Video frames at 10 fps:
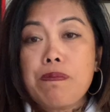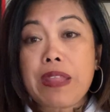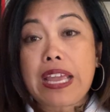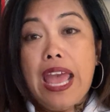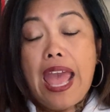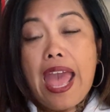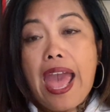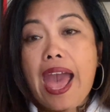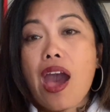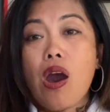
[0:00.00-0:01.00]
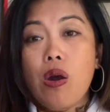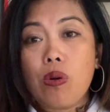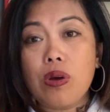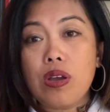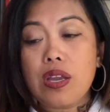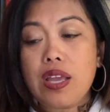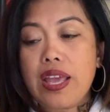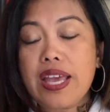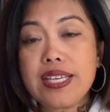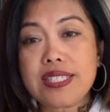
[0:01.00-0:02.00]
Like, how
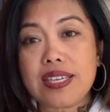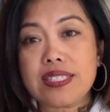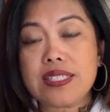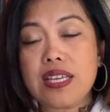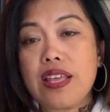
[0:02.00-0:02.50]
is it